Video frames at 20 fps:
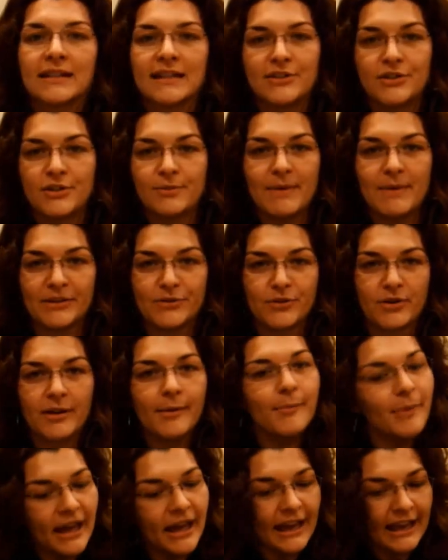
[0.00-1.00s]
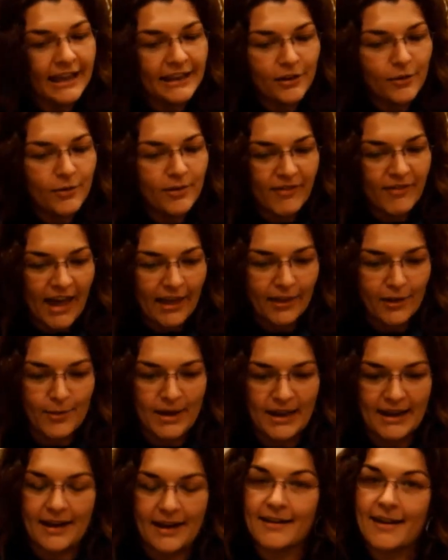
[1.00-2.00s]
unless you measure them and you
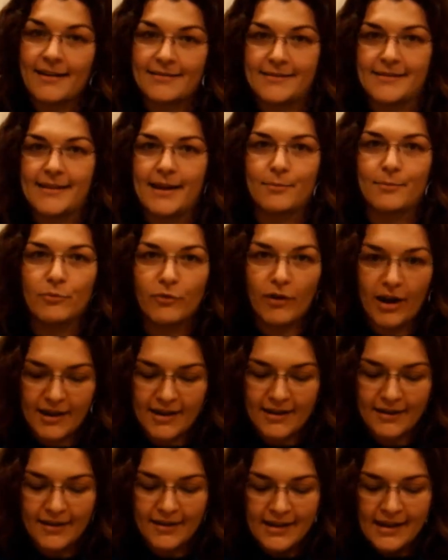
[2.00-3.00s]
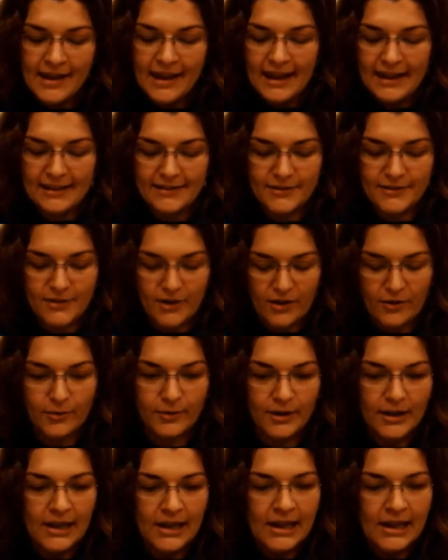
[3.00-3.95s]
evaluate against them, right? And so.